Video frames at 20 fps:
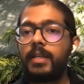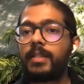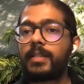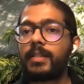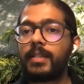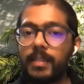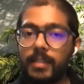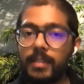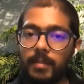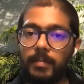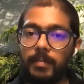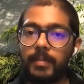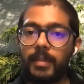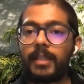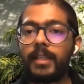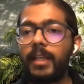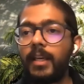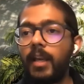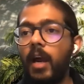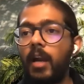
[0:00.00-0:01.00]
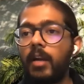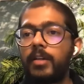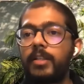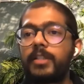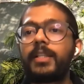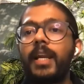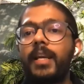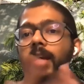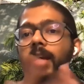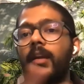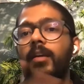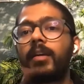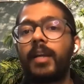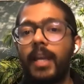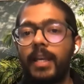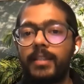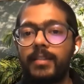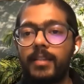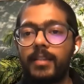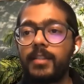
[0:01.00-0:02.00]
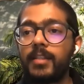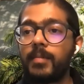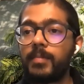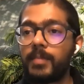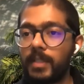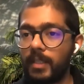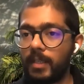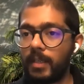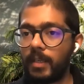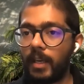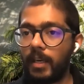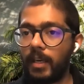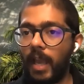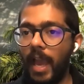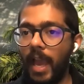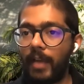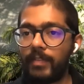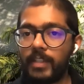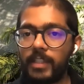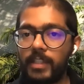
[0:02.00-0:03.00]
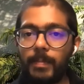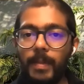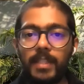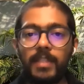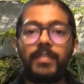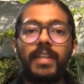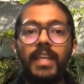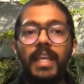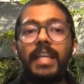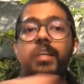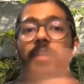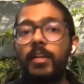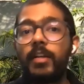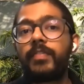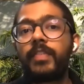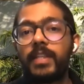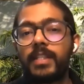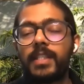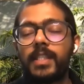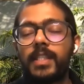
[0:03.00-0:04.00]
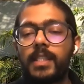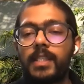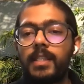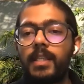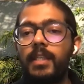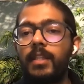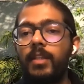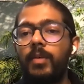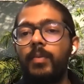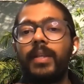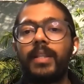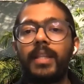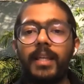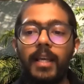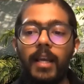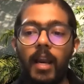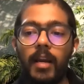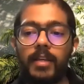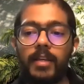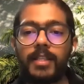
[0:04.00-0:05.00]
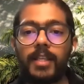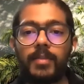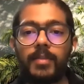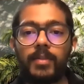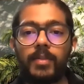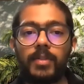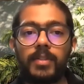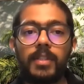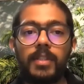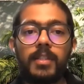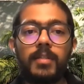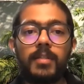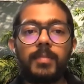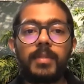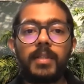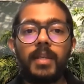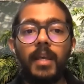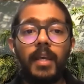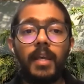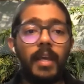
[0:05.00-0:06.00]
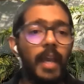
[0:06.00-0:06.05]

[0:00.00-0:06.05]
system that can understand underlying systems and having specific interfaces in the way that it understands those systems.